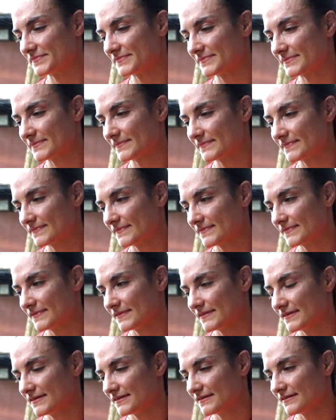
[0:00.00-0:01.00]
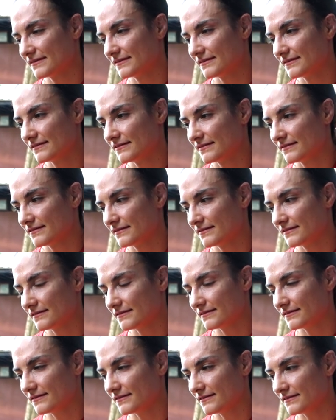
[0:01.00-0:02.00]

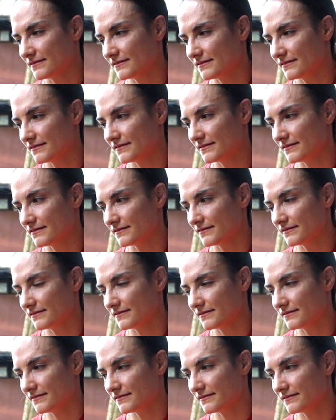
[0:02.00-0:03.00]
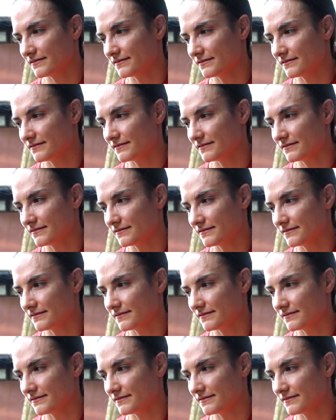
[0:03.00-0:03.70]
Nothing is said.